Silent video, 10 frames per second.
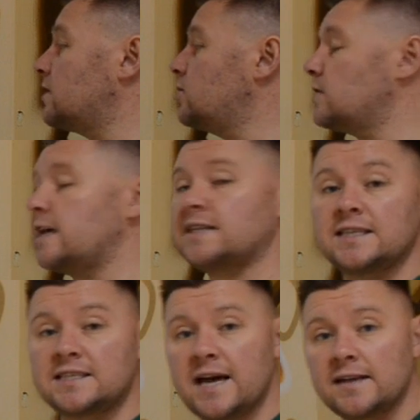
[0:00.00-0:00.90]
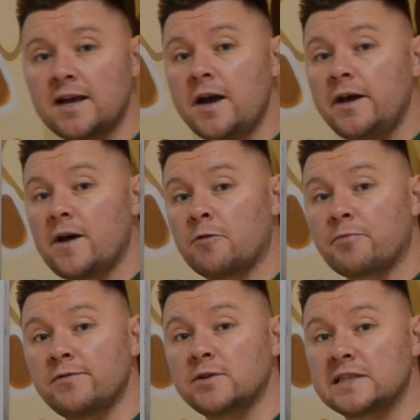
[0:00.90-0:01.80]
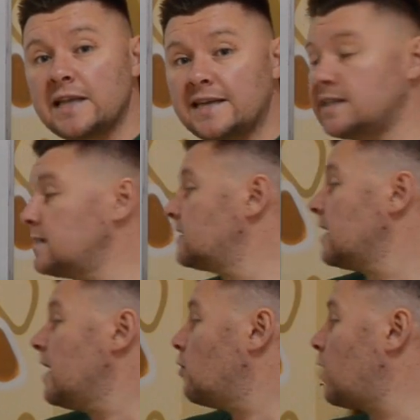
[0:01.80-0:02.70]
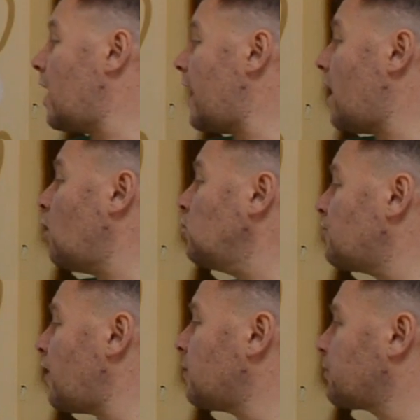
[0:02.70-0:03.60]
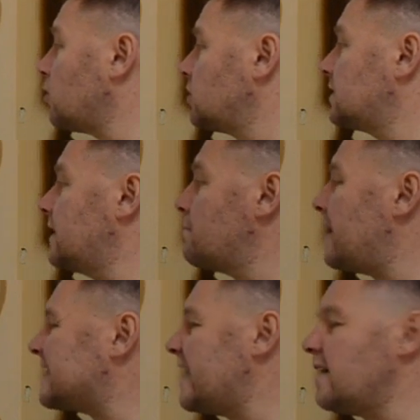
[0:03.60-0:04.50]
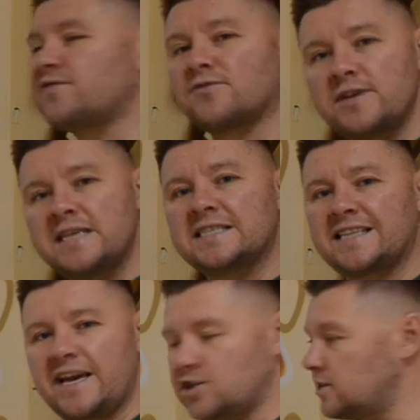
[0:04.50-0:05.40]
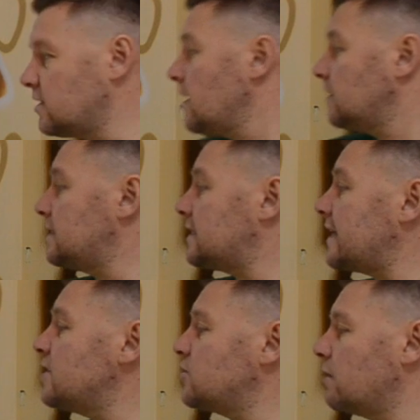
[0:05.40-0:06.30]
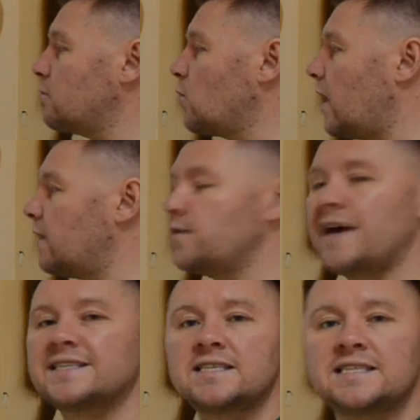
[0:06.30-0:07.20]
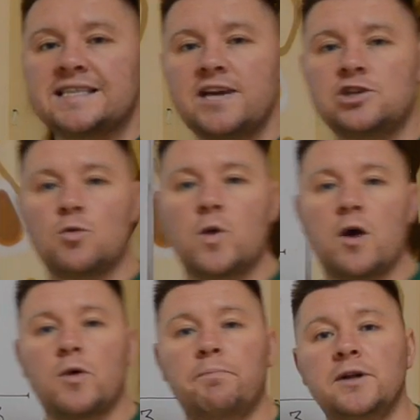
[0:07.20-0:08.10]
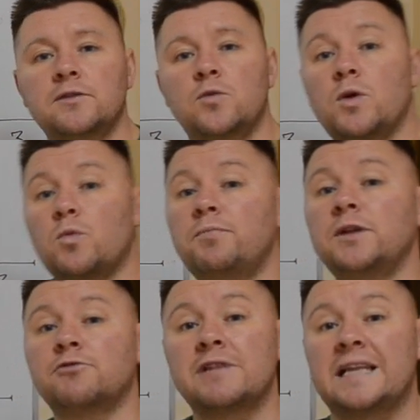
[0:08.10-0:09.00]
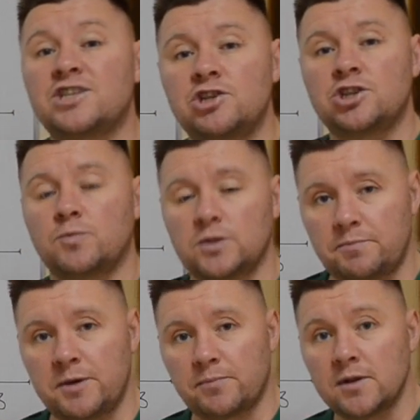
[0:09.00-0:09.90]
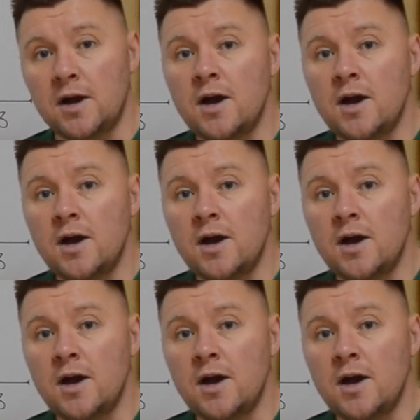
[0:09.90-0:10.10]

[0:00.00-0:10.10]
As I said in our previous lessons, all of our projects, they must have three stages. The stage number one, that's the stage where we build, when we build relationship with the people.